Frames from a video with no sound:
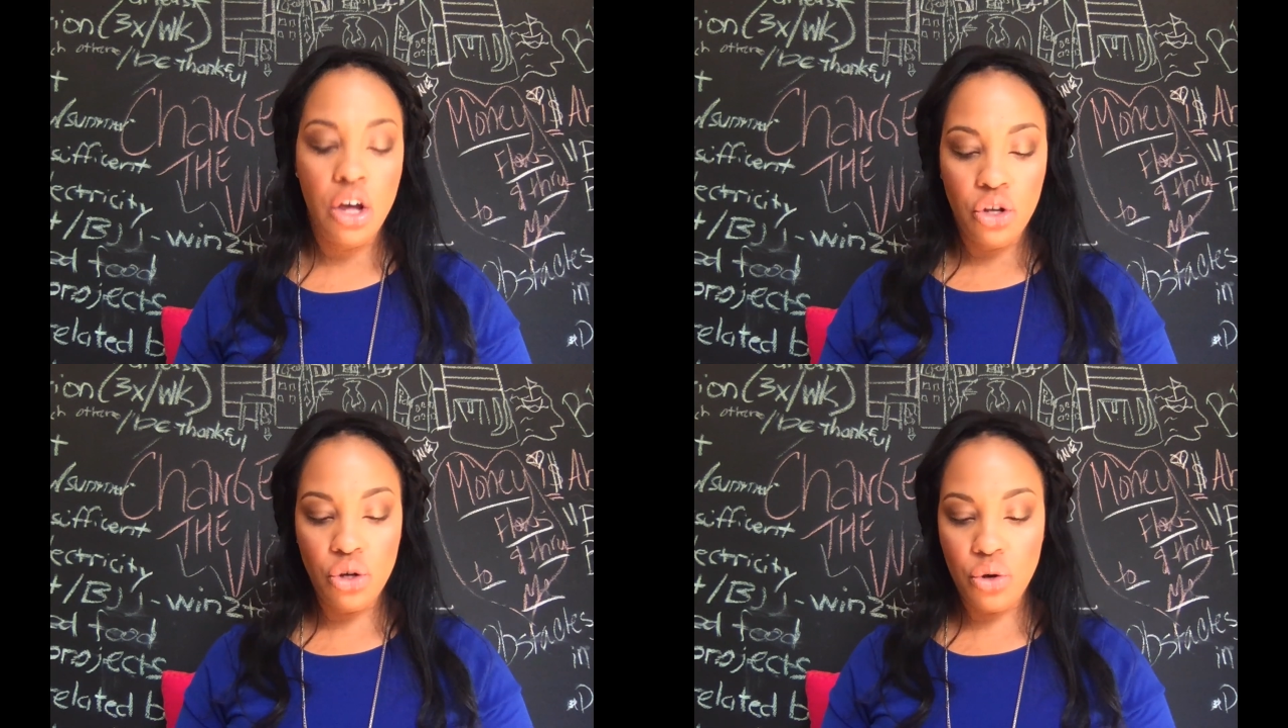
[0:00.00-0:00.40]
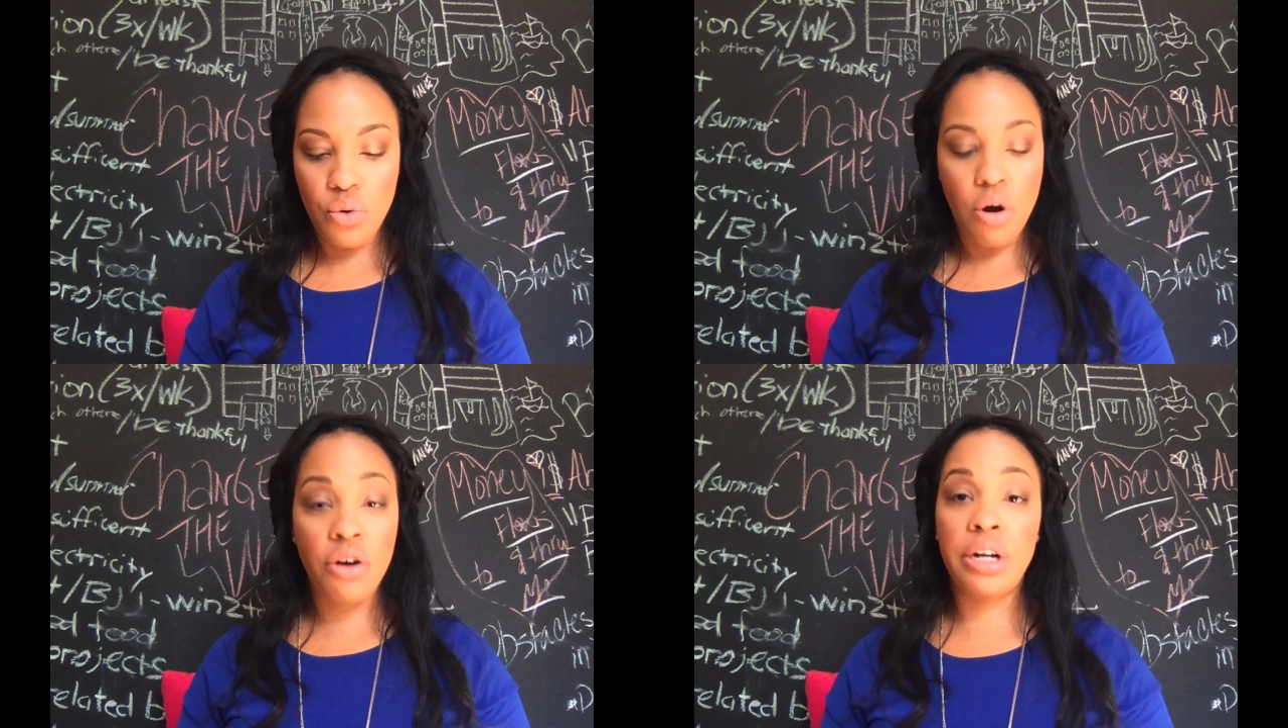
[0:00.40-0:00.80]

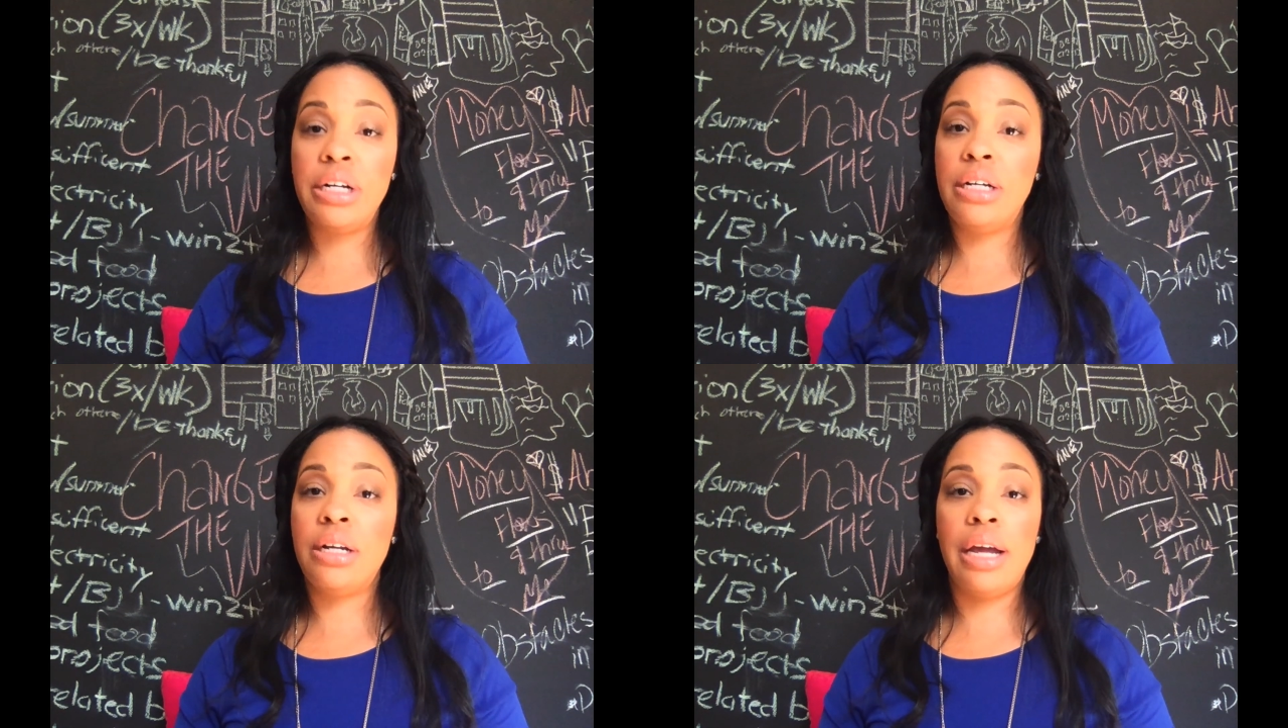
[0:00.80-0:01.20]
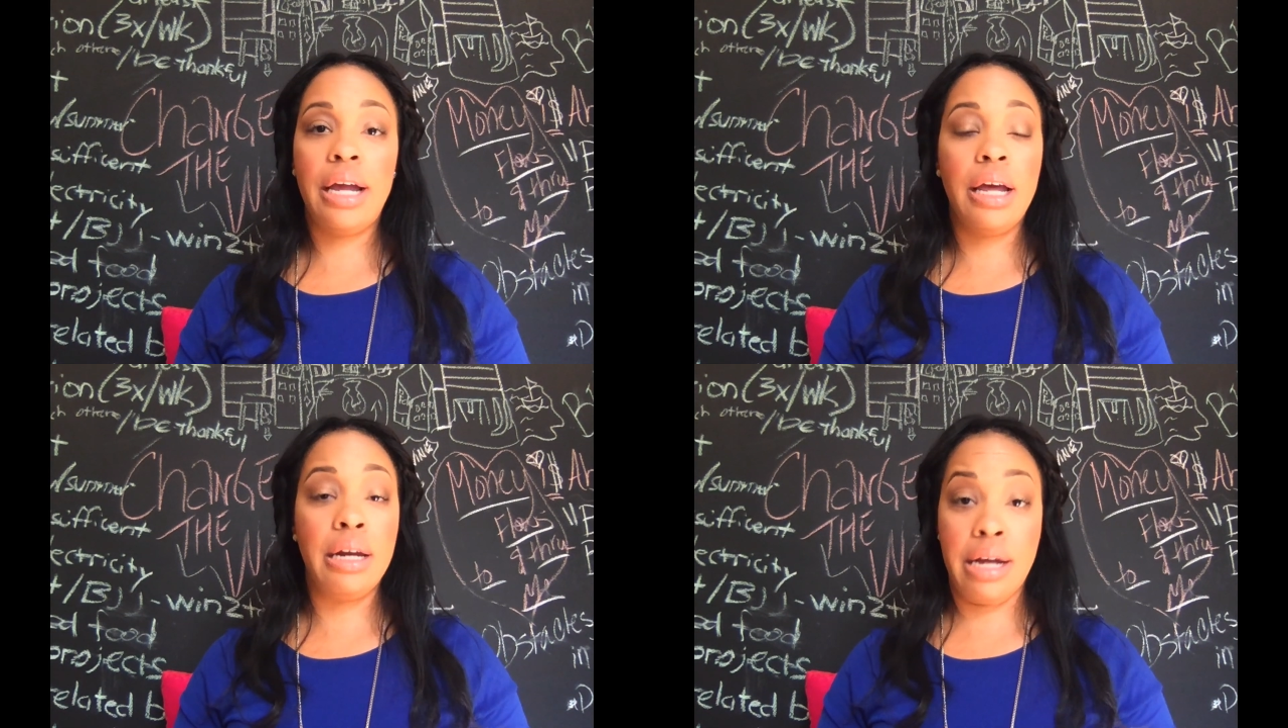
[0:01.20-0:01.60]
You are going to need
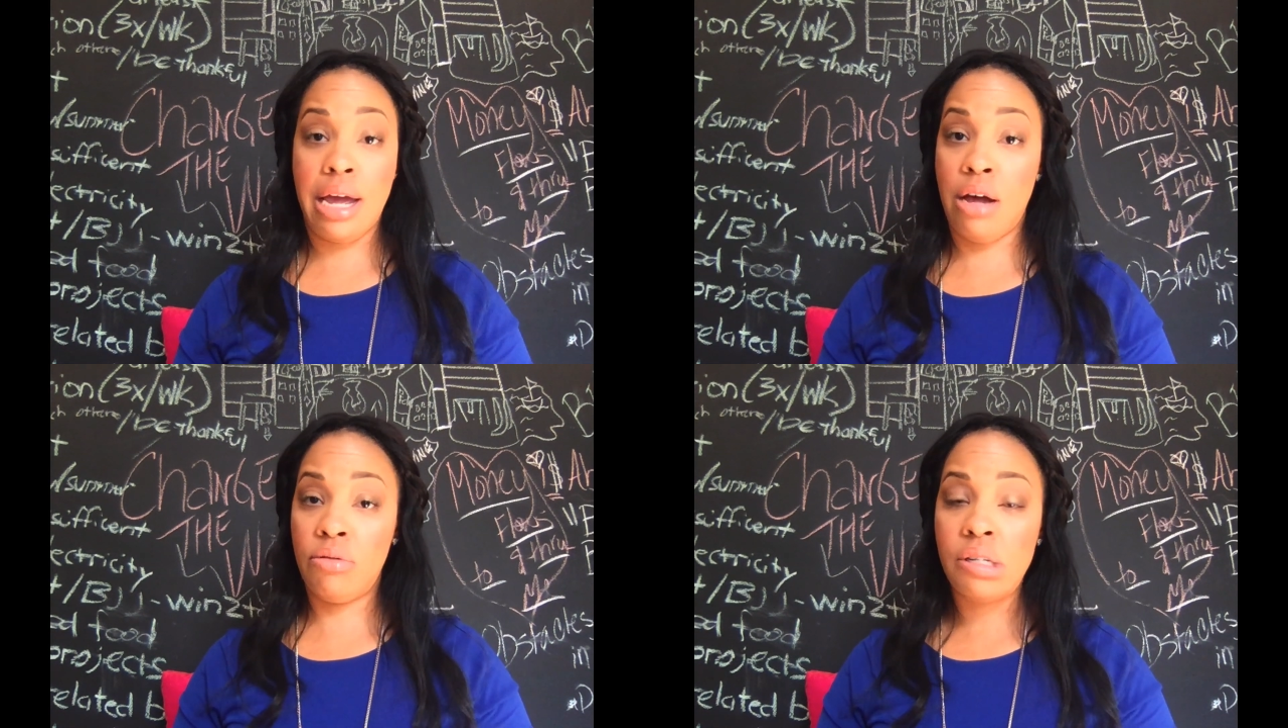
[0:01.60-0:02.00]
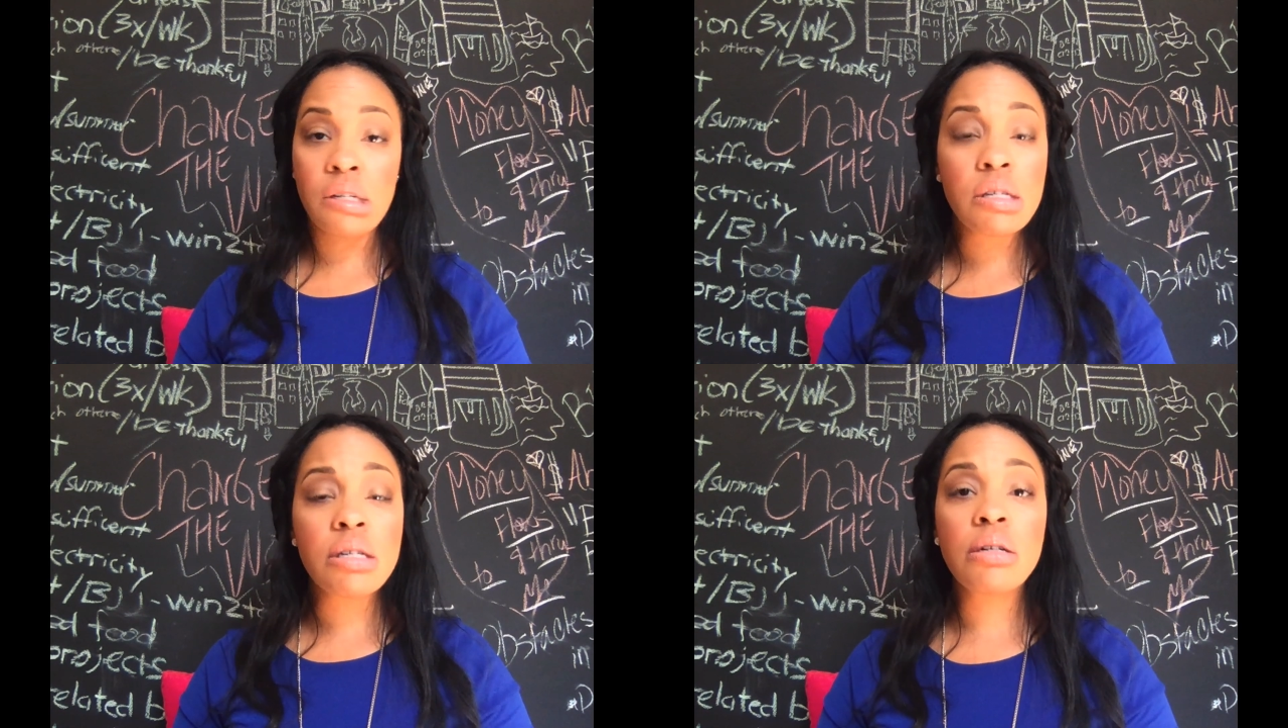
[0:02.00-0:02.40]
an
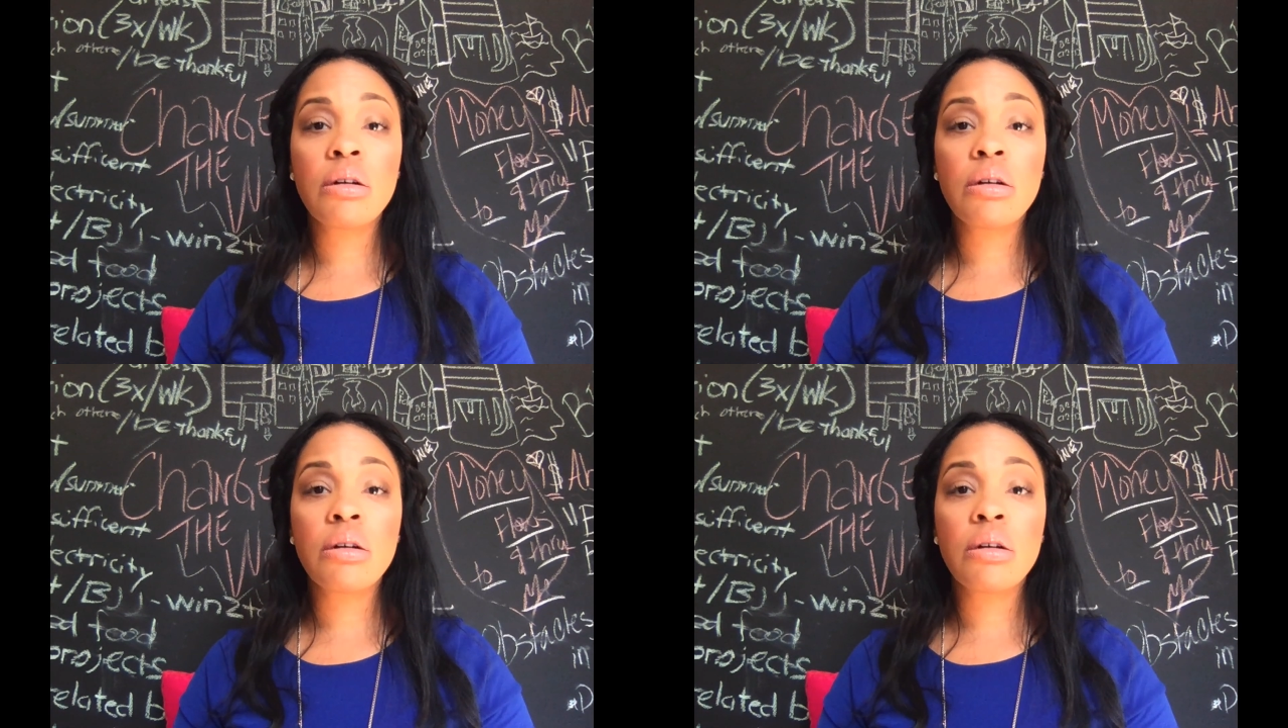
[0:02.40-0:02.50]
accountant.